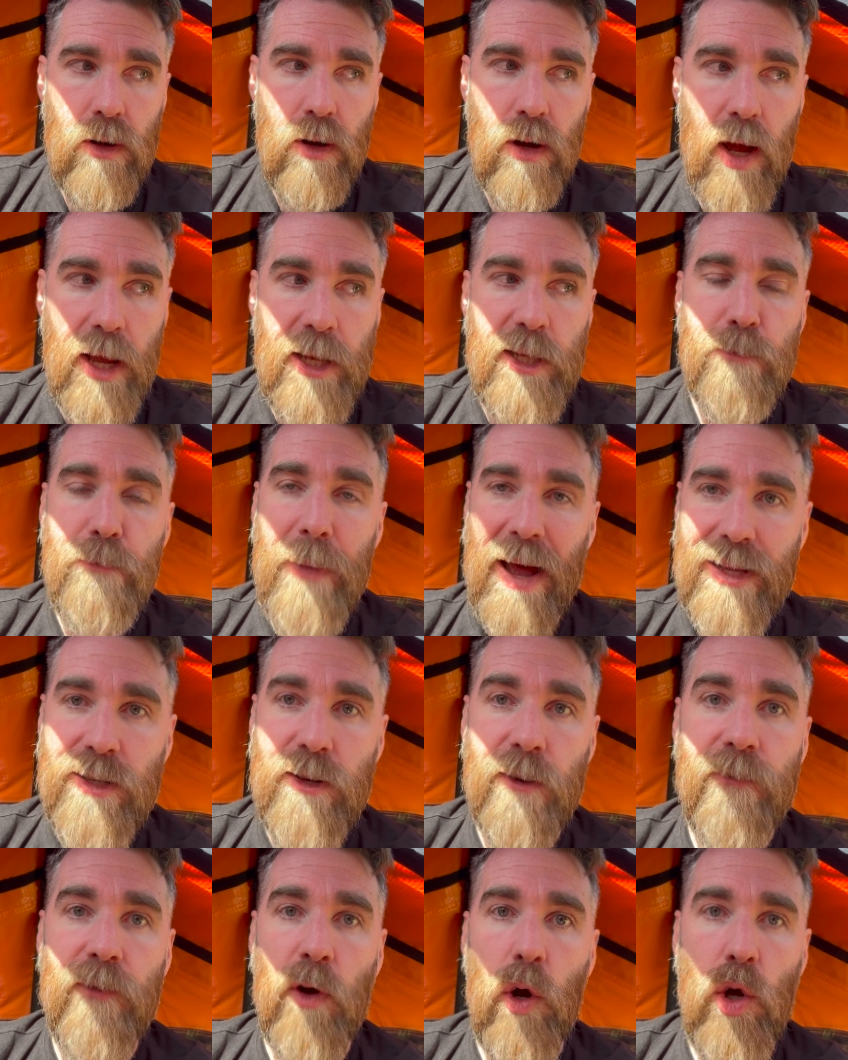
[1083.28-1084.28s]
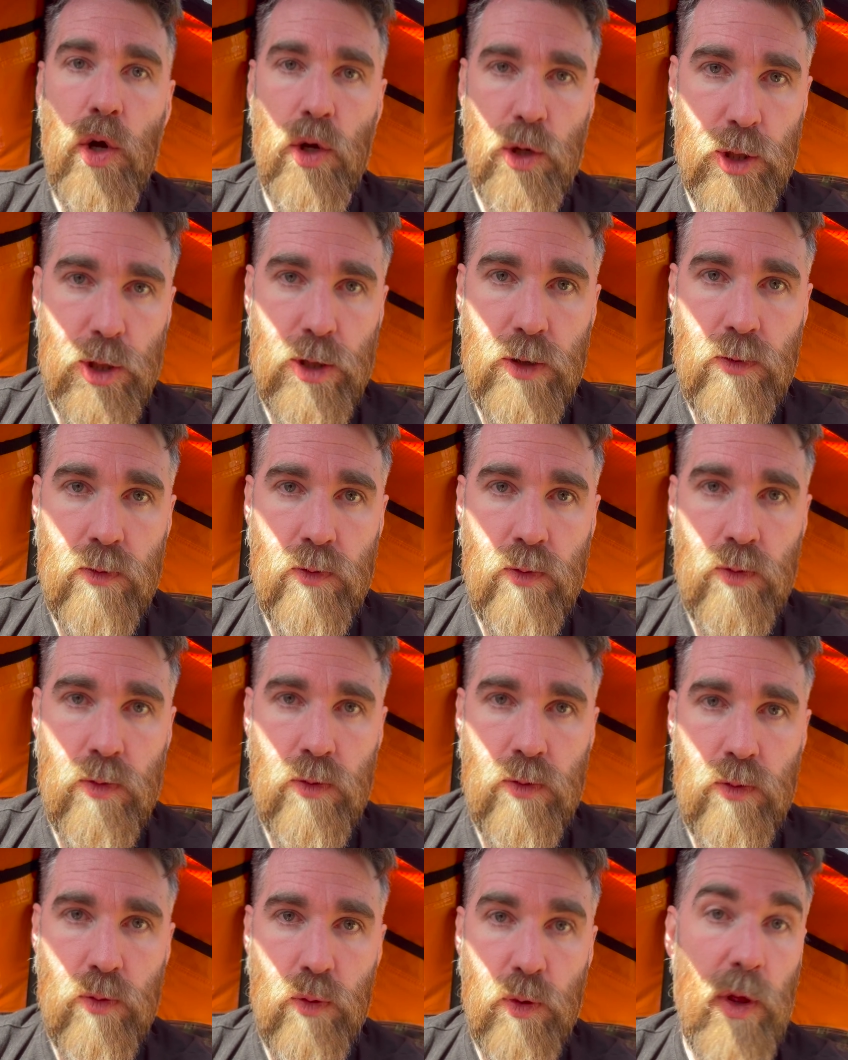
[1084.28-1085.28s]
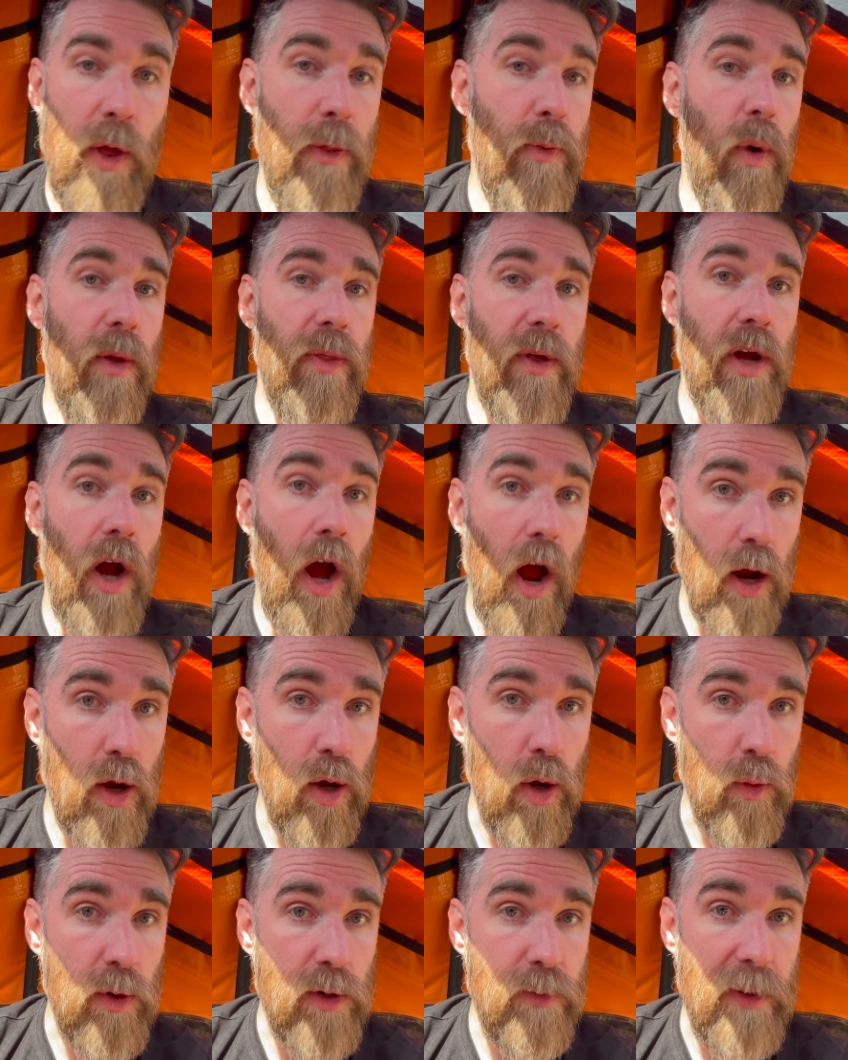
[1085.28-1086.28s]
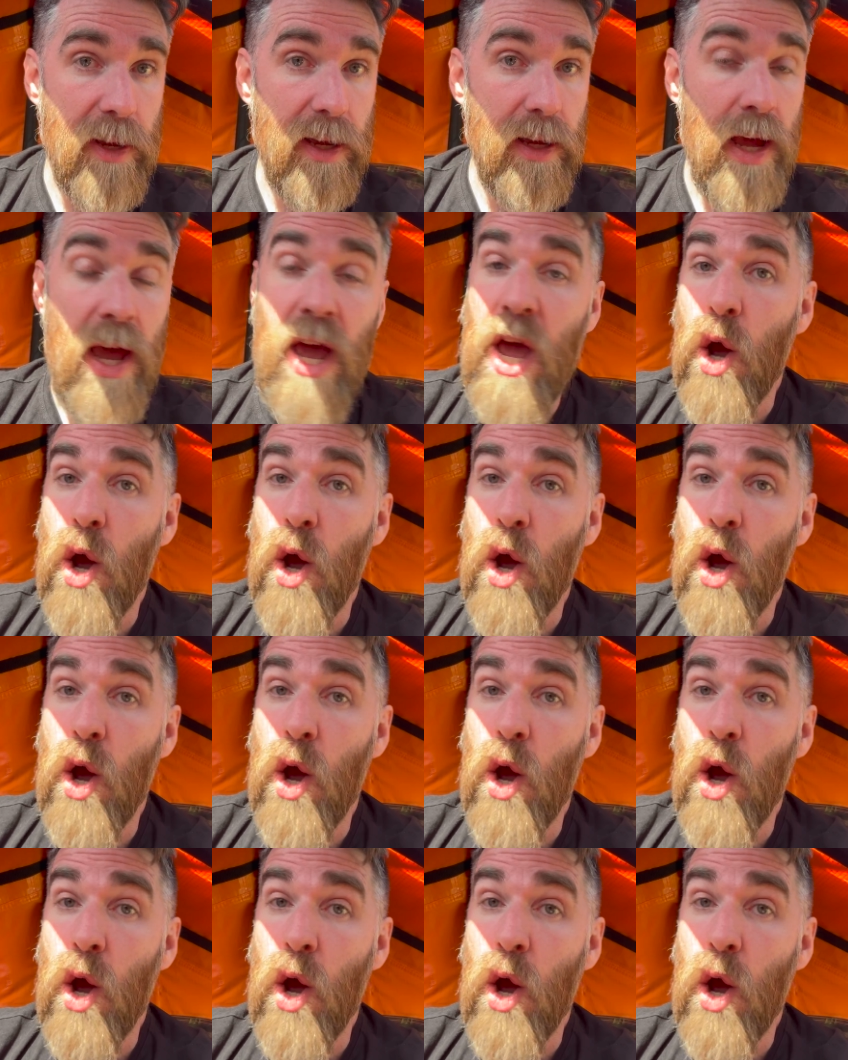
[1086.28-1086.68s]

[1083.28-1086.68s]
is better for us than what the cargo would be.